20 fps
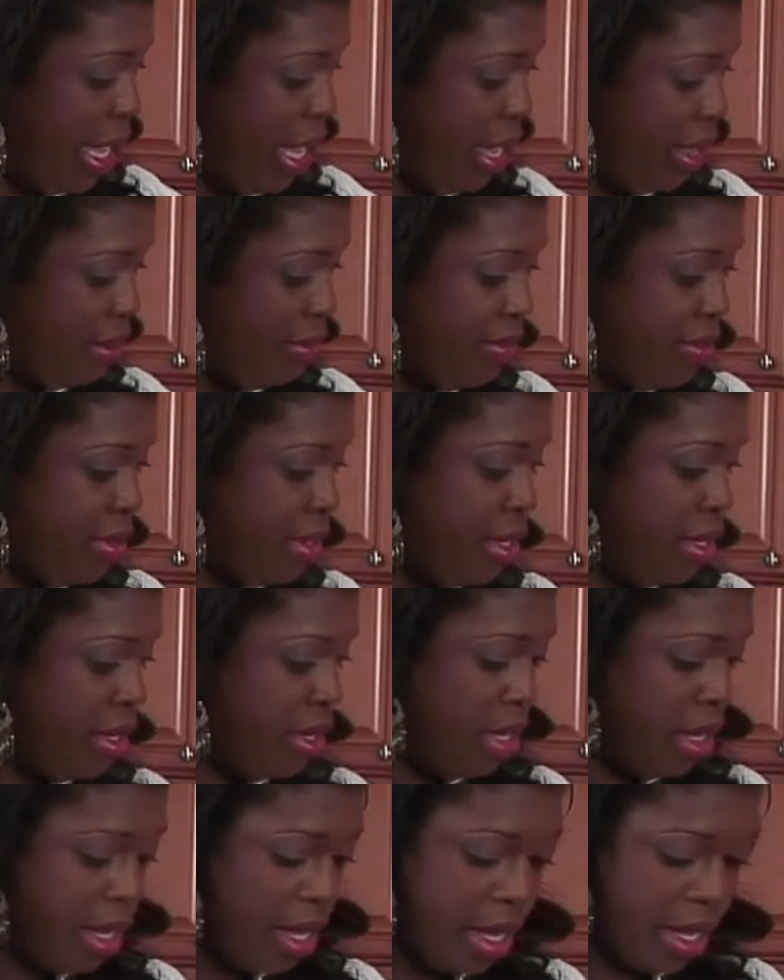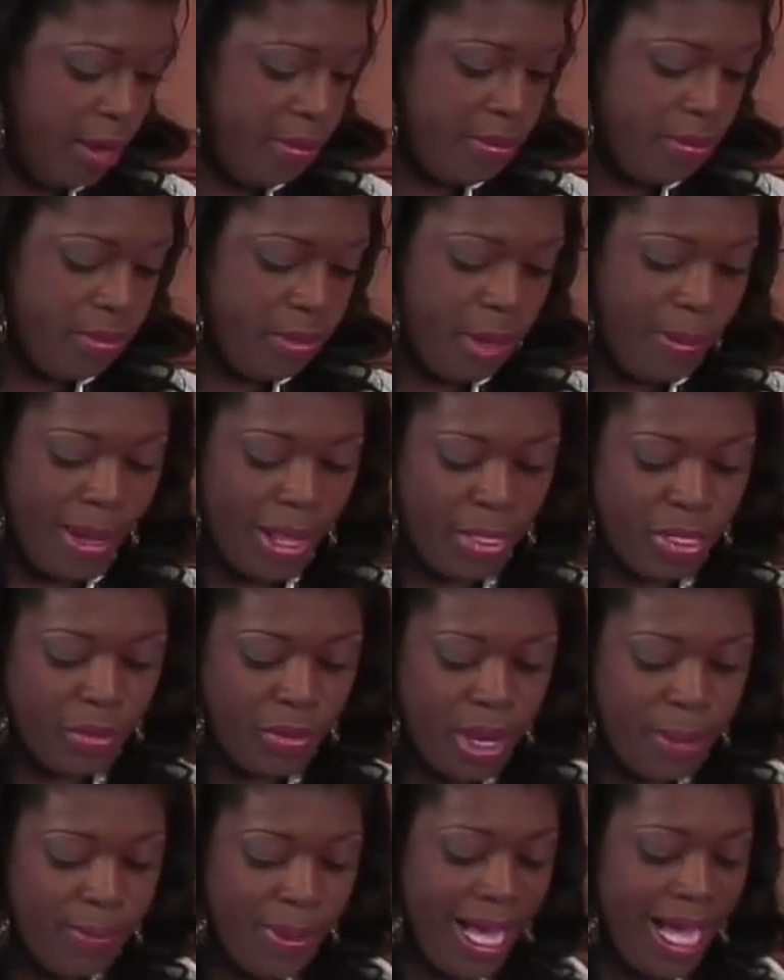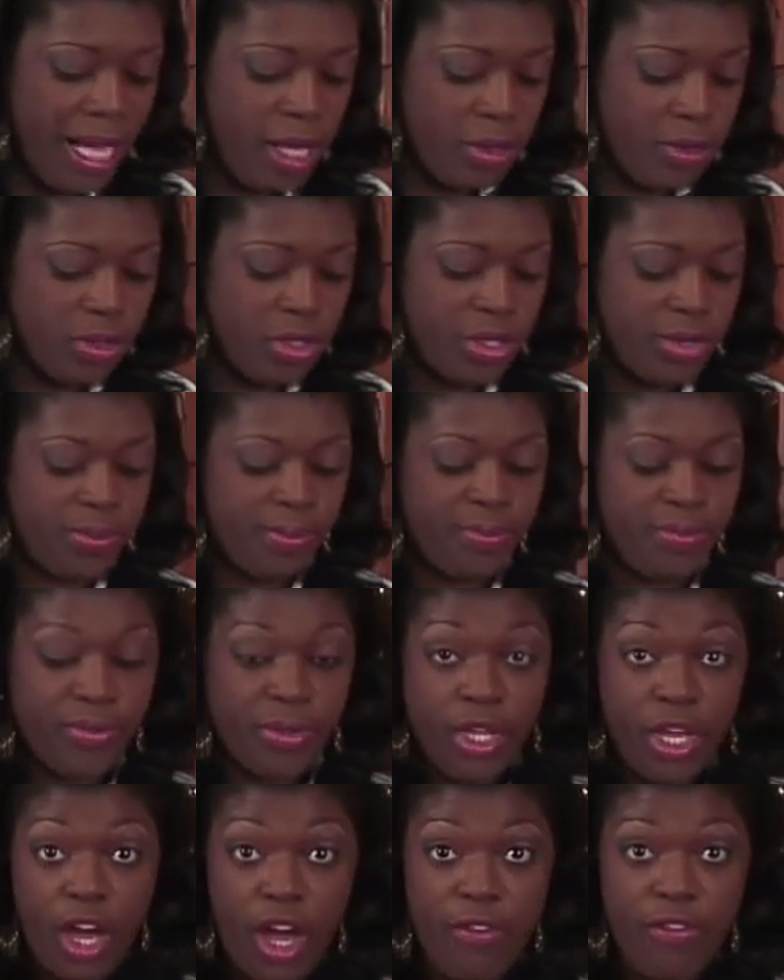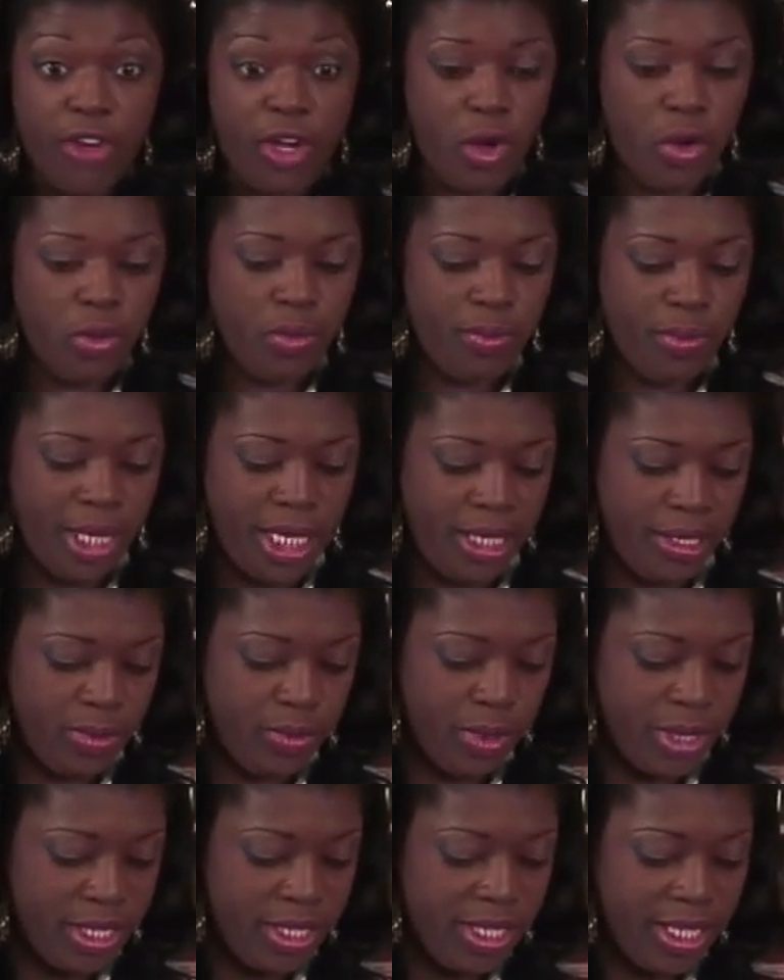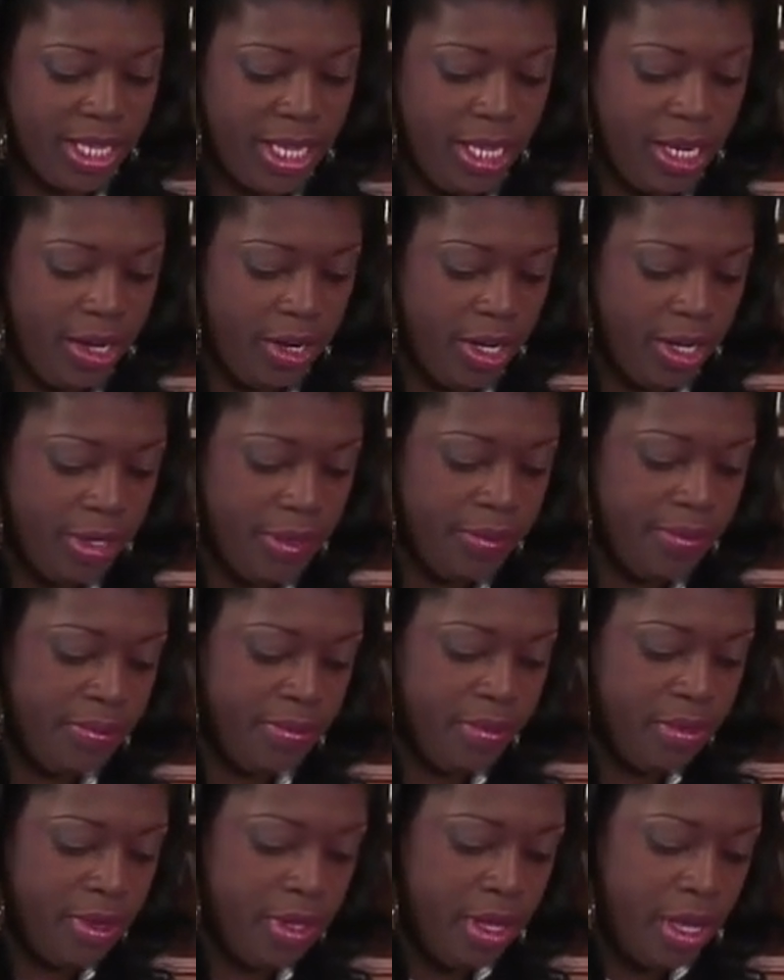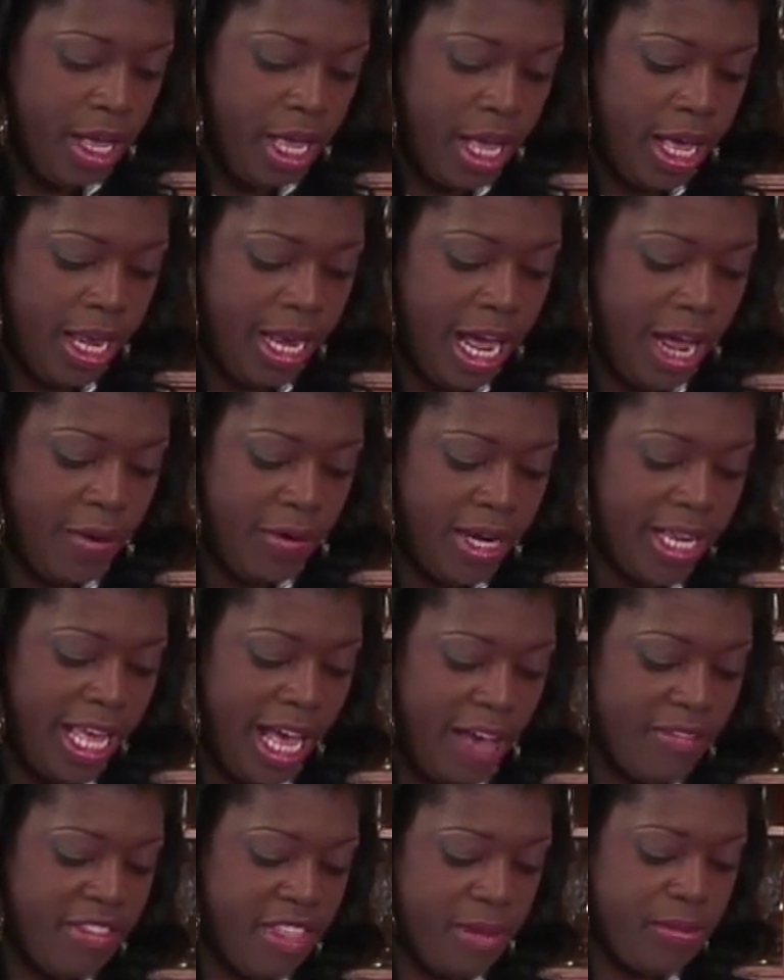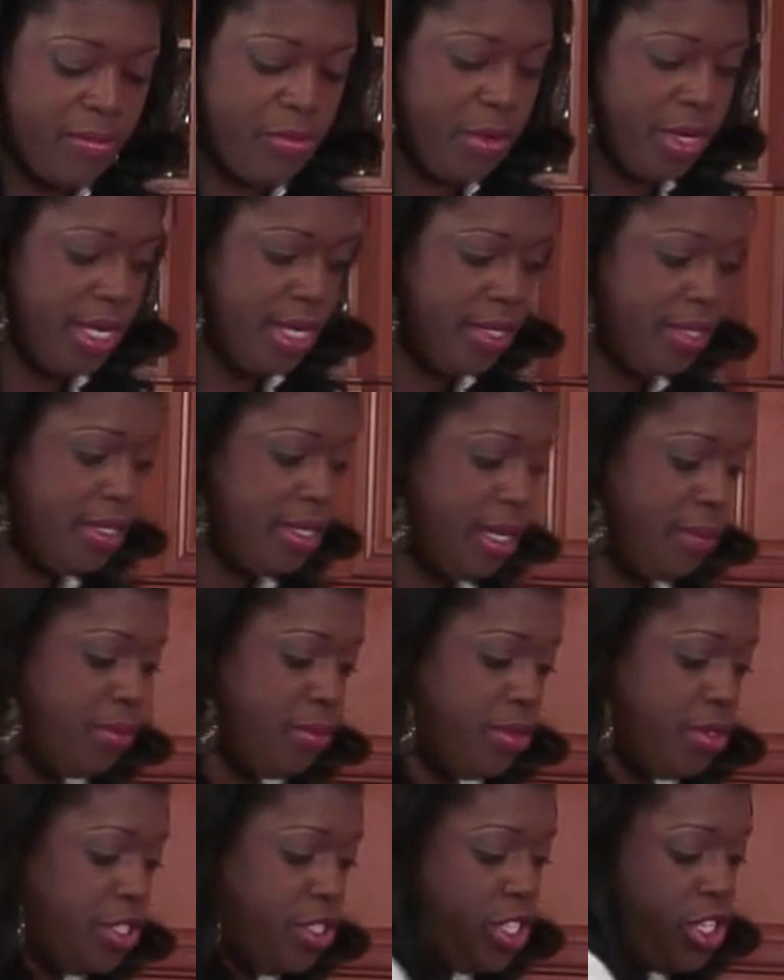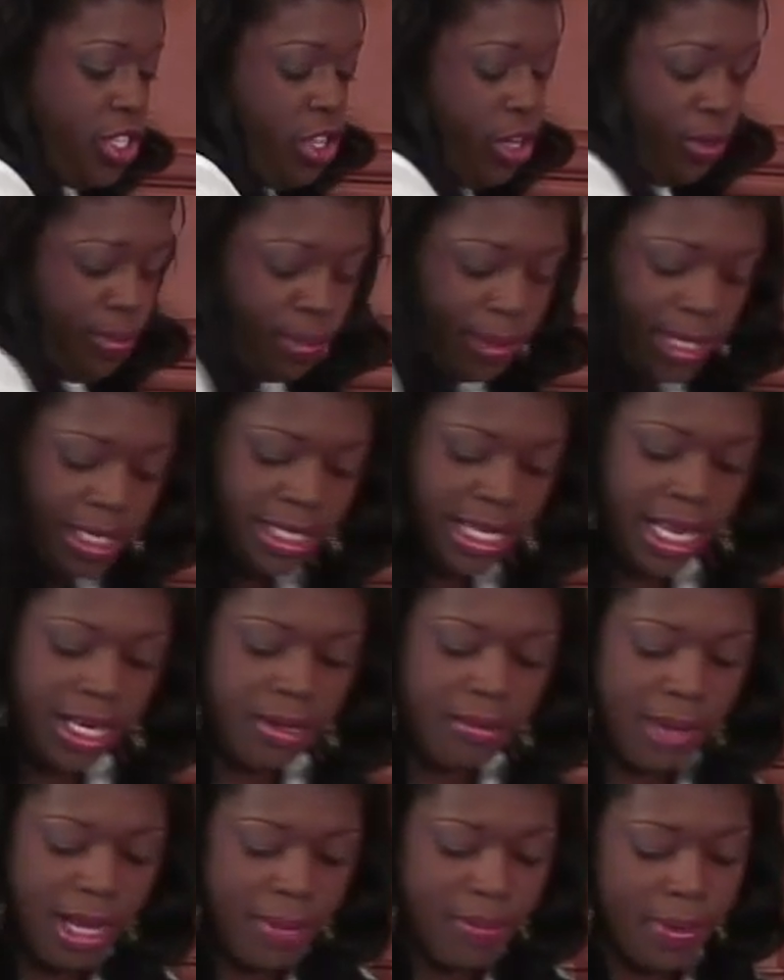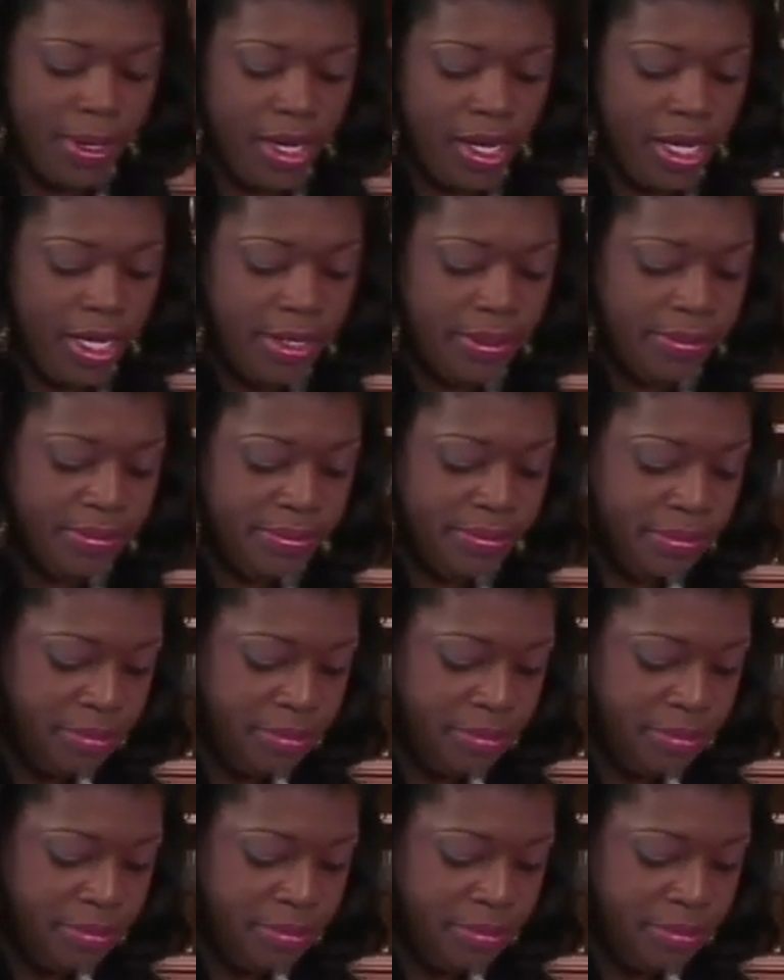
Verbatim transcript: have uh, about three pounds of goat meat with the skin on, and I already have them rinsed. I'm just going to place that in my pot.